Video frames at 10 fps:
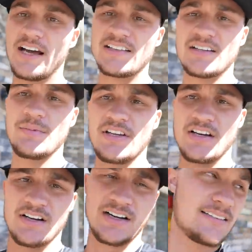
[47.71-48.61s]
Guy's gonna be
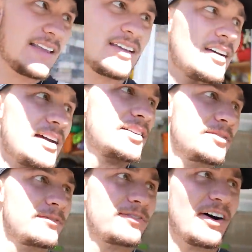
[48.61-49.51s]
here, and I think like
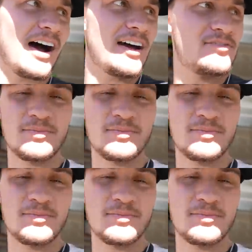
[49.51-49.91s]
5